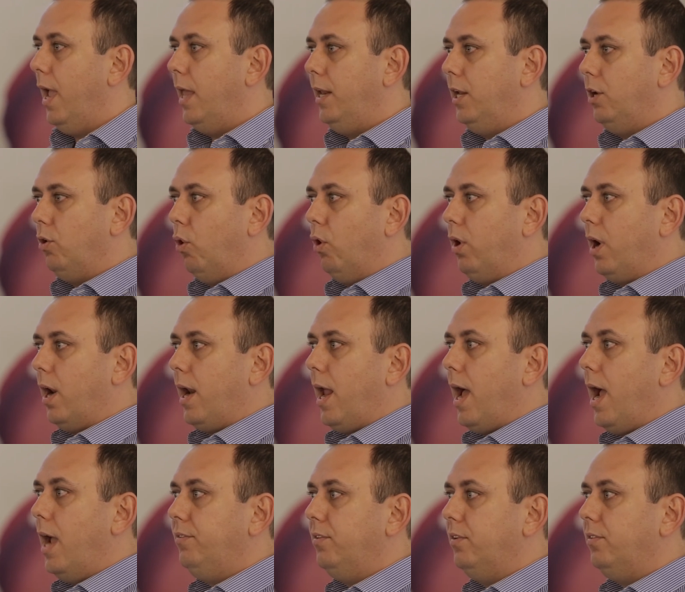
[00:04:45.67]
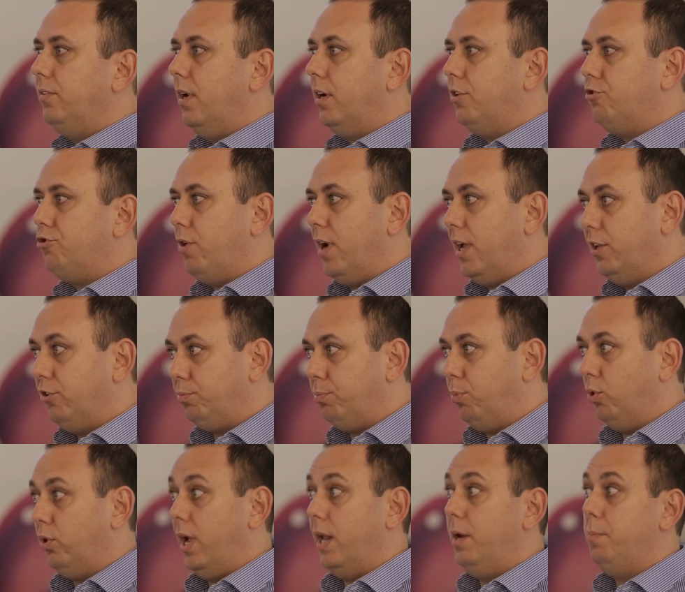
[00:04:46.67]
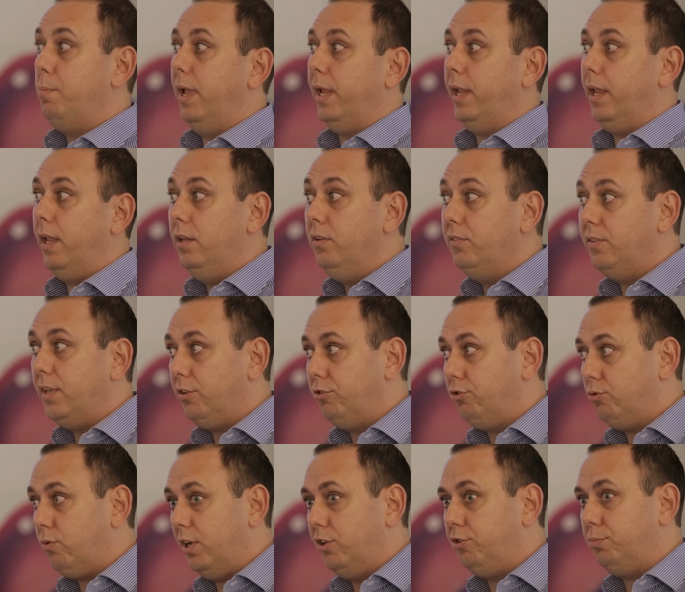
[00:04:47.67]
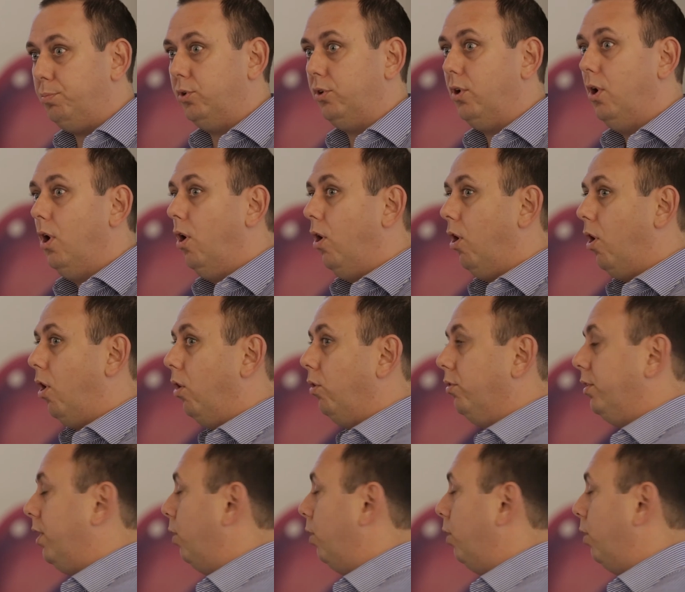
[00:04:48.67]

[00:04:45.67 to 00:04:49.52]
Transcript: and it organizes their transport and begins this transport all